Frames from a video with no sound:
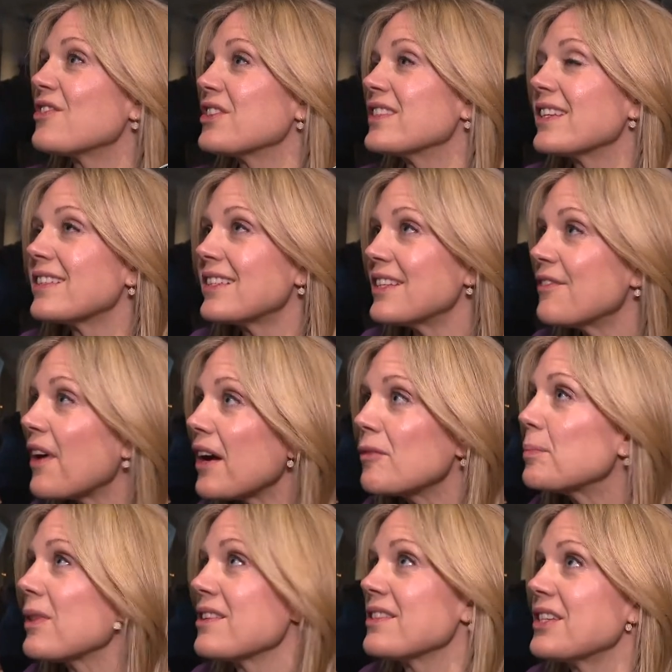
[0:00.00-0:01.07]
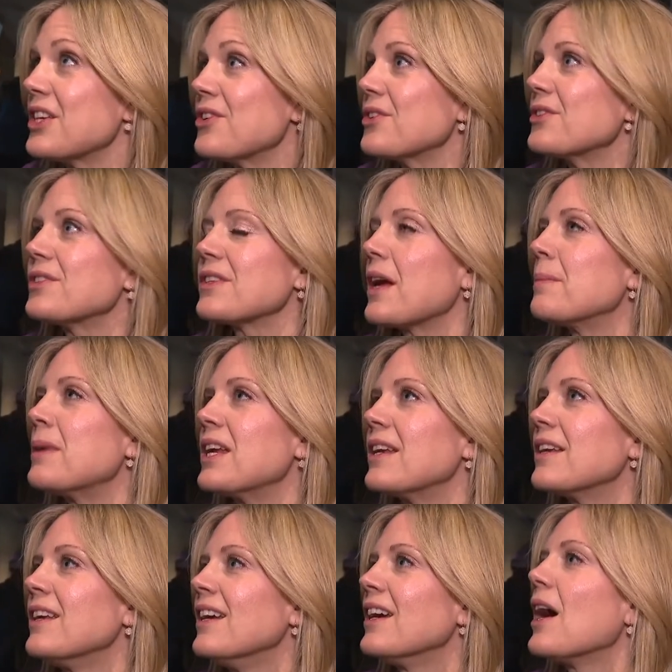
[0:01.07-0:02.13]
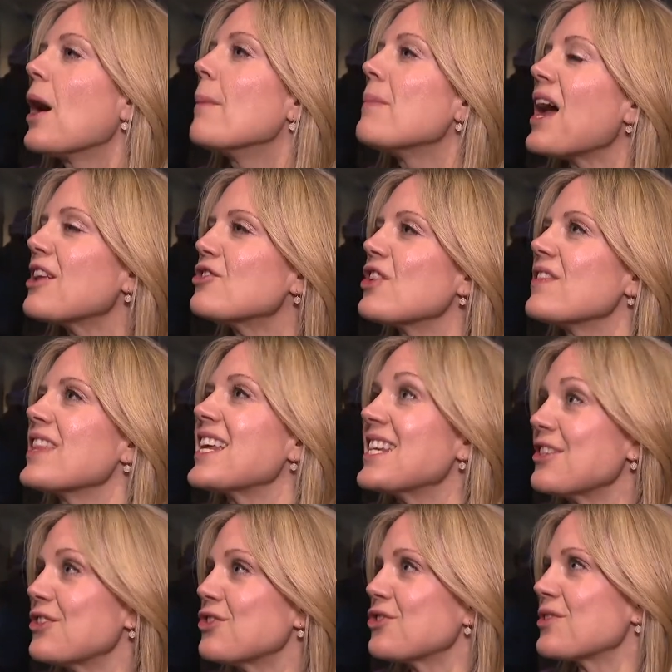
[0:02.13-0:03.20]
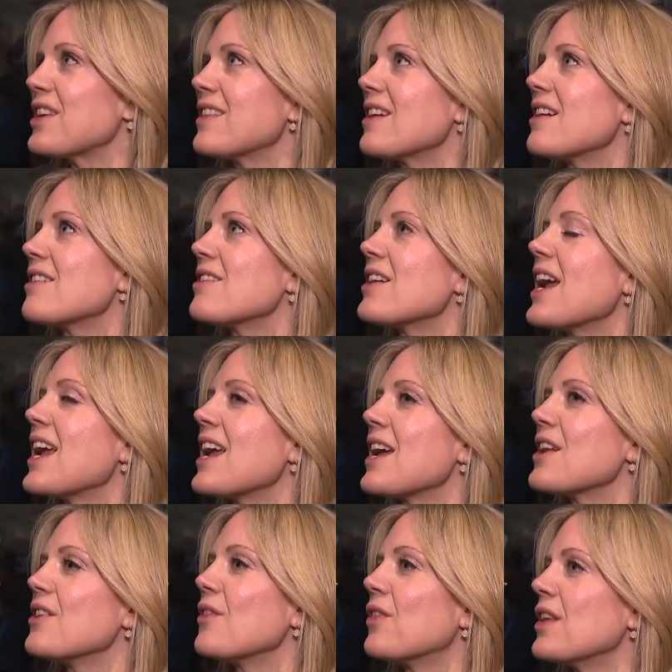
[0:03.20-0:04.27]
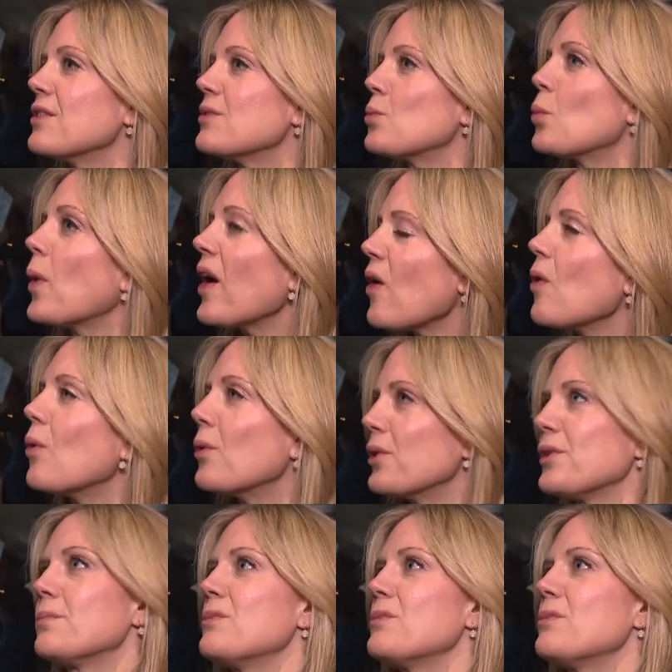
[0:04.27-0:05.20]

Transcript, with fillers: for 65 plus years. I mean, imagine the history there and this well oiled